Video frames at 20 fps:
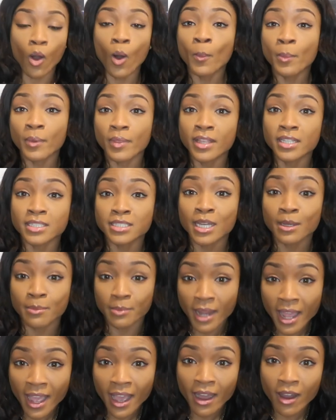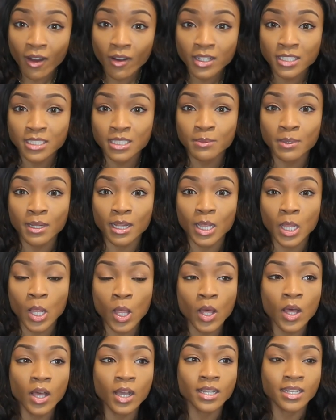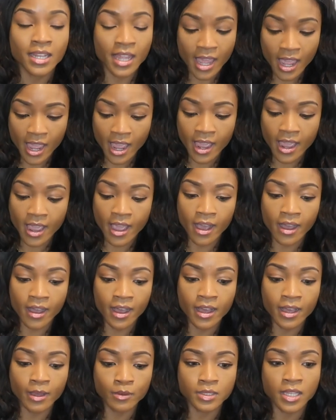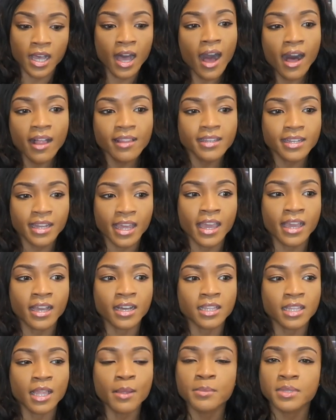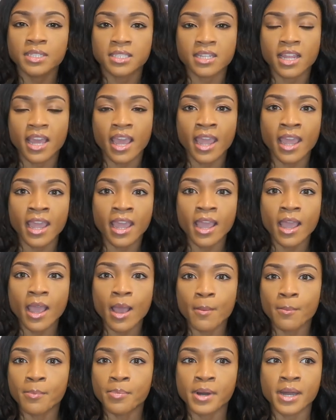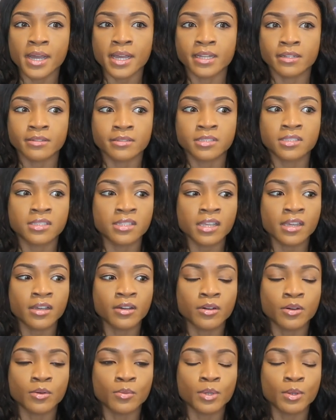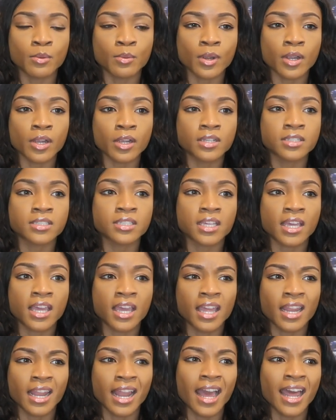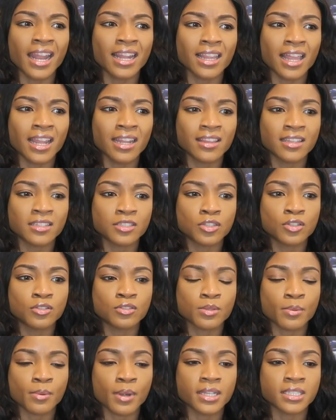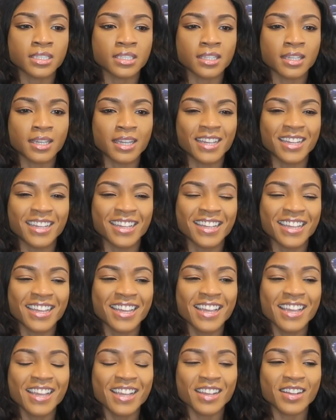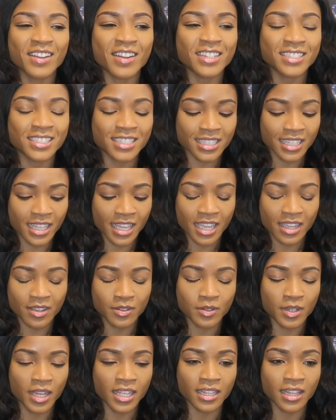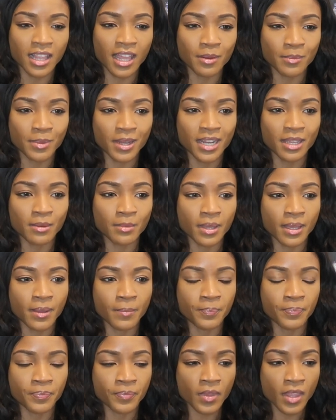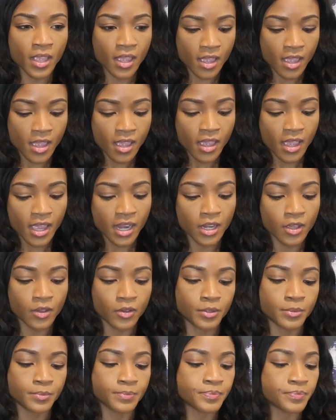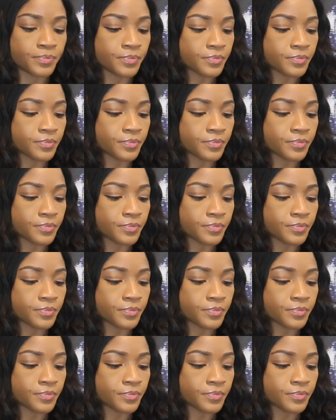open this up now because it's been a long day. Uh, it was a holiday, Columbus Day, but still we worked, and I had a lot of things to do, surprisingly. Crazy client who had a lot of money, but anywho.